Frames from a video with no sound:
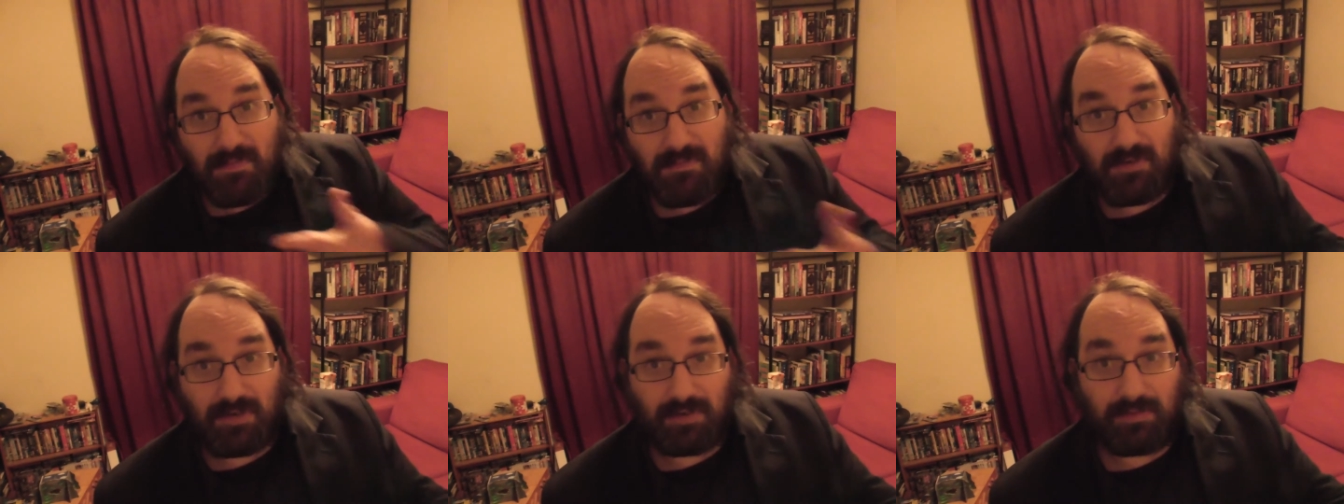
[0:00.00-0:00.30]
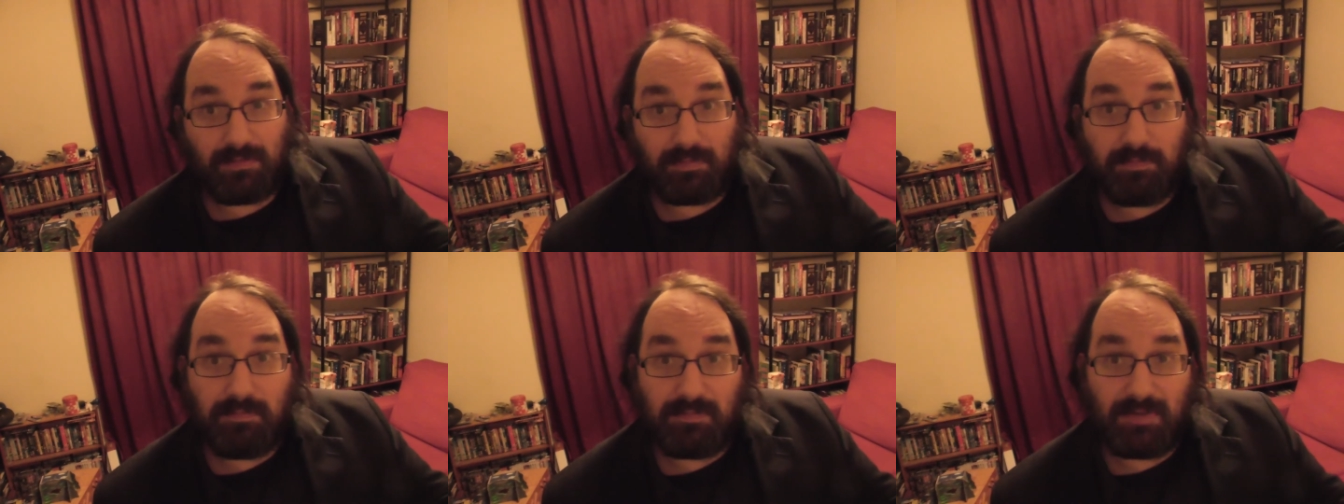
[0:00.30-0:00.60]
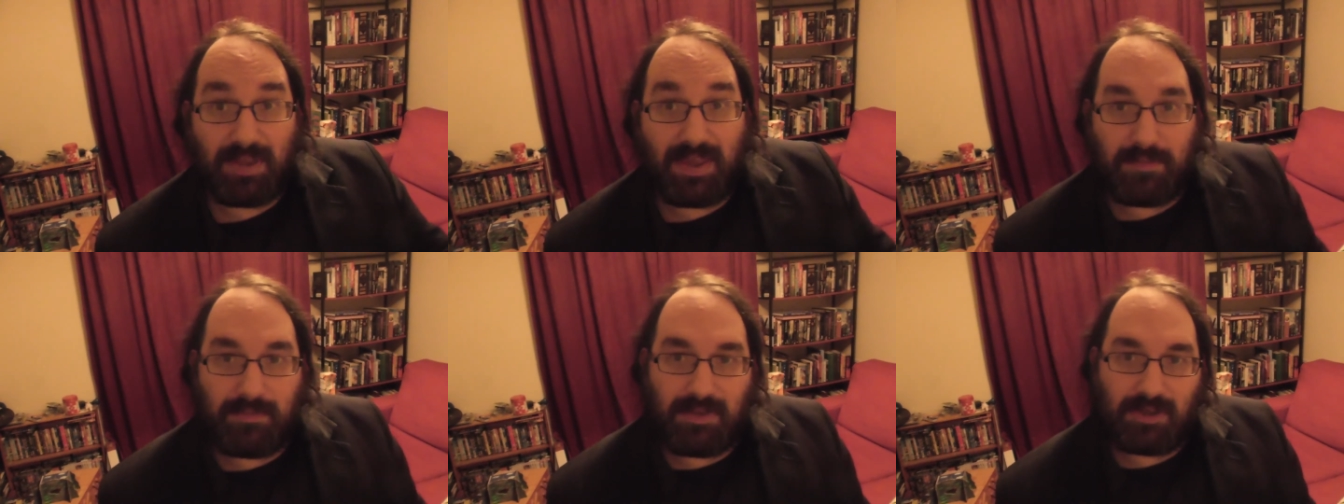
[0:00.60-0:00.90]
just
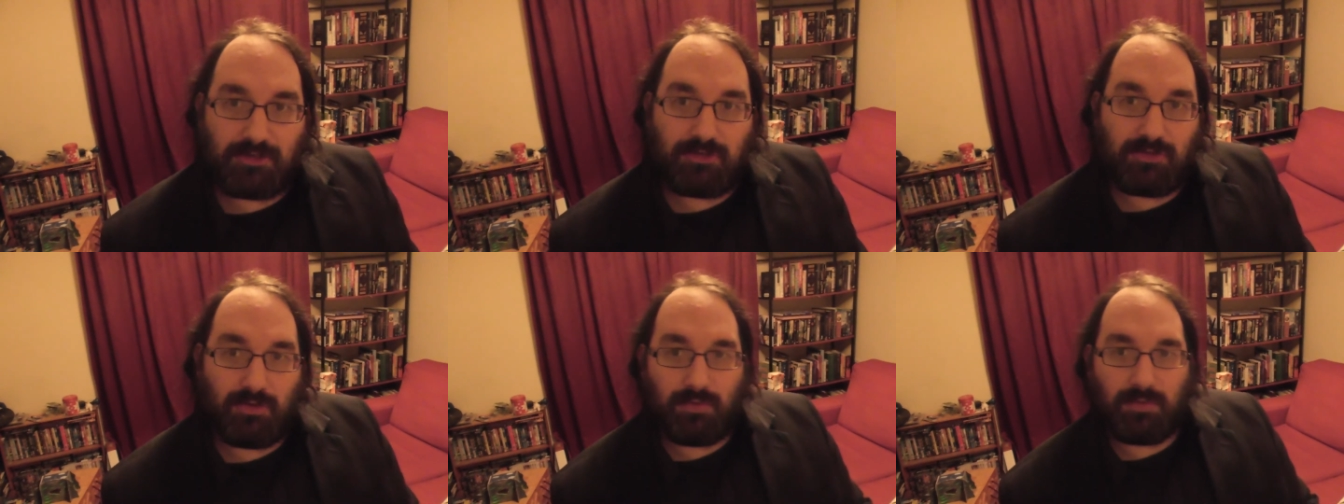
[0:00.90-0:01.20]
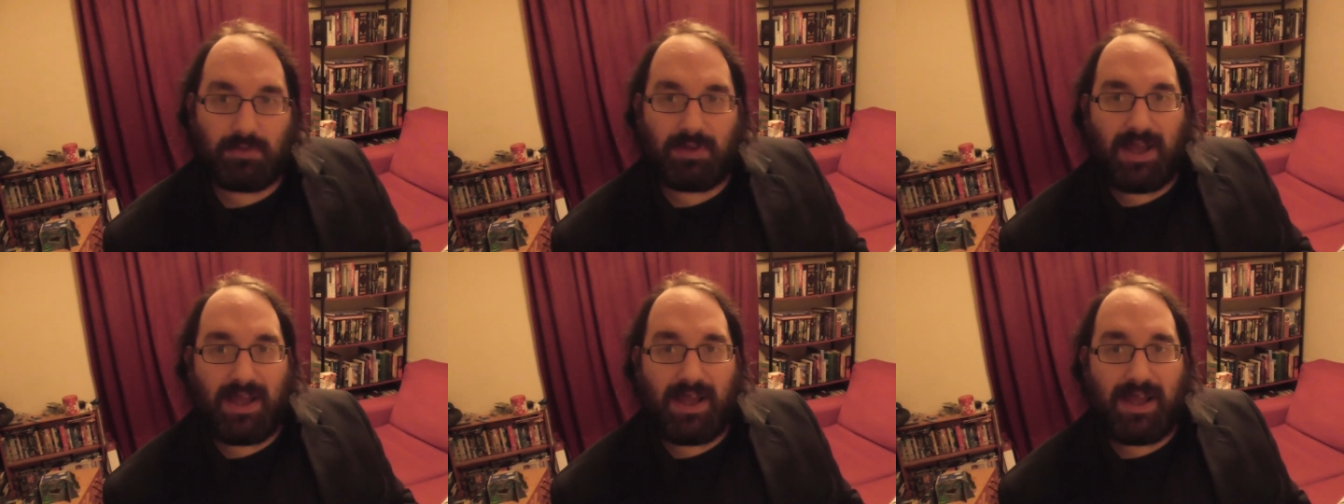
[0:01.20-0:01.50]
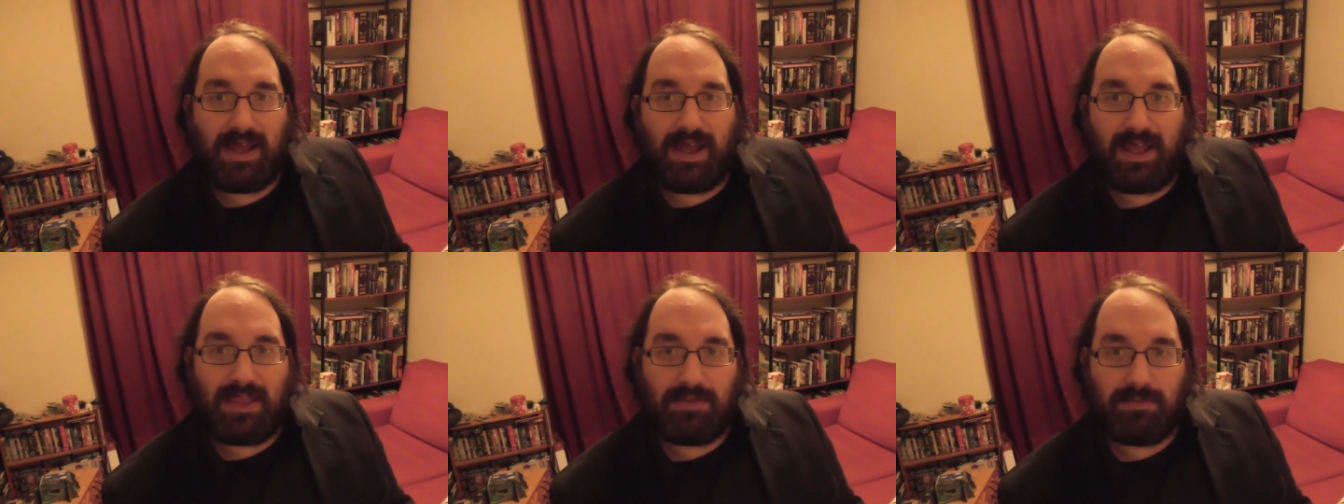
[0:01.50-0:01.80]
keep this short
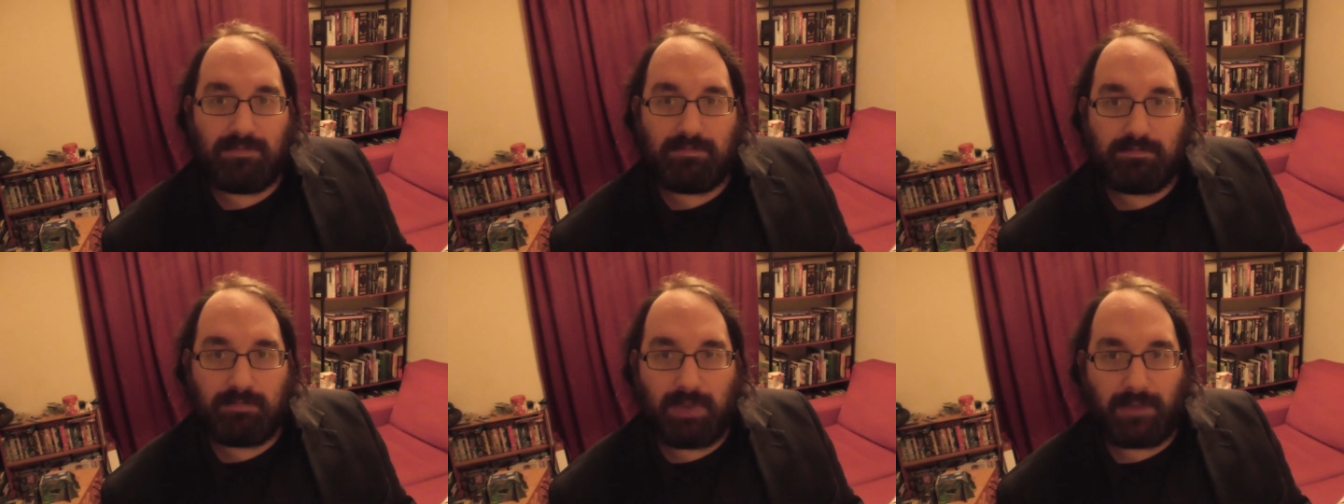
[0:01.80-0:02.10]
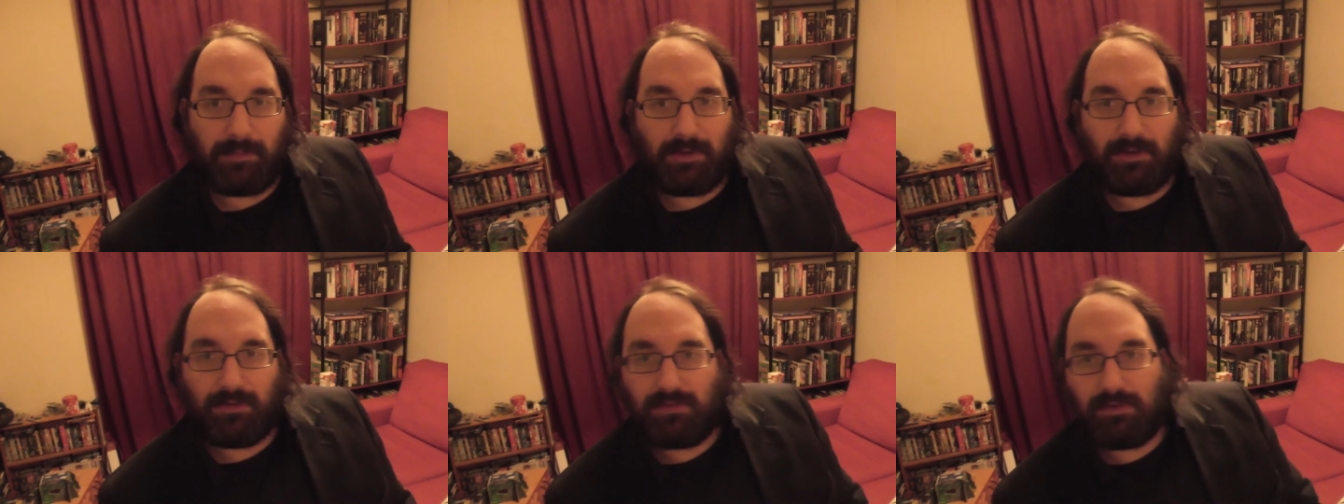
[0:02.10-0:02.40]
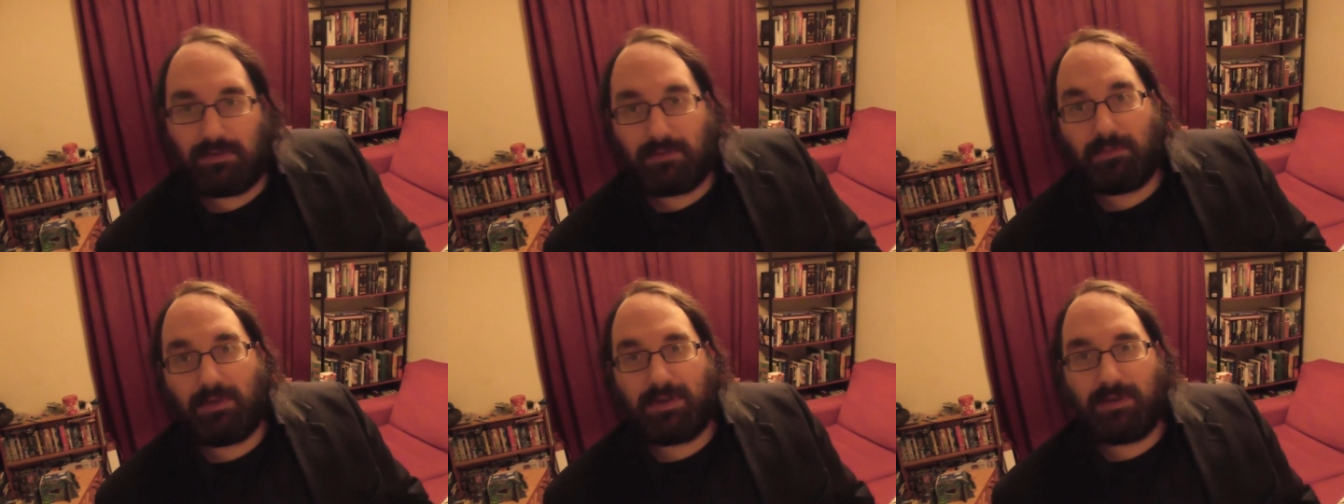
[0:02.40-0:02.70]
uh, and maybe not
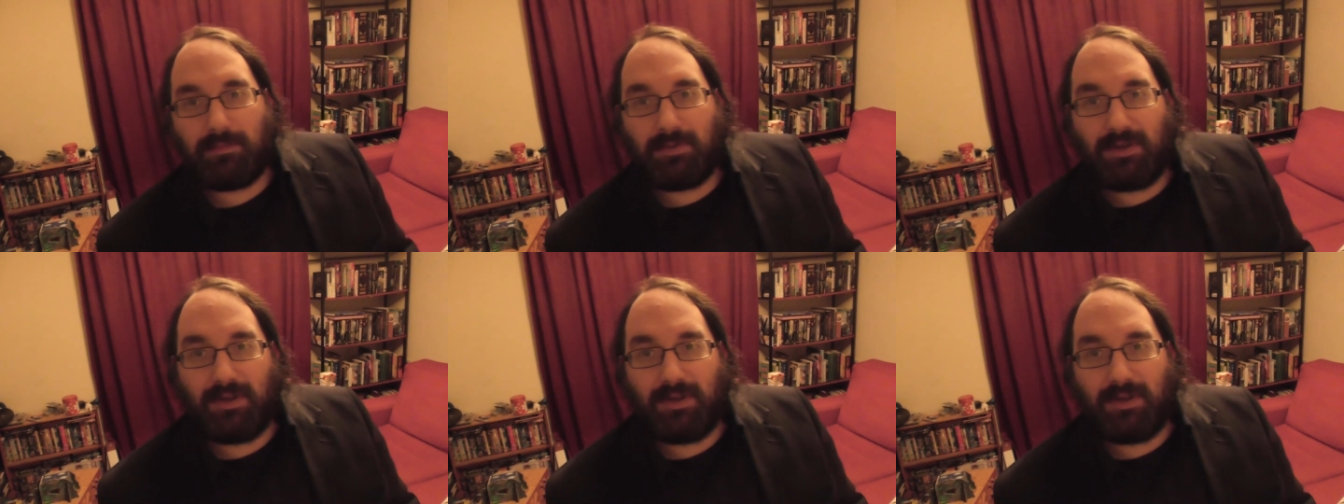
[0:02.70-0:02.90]
so sweet.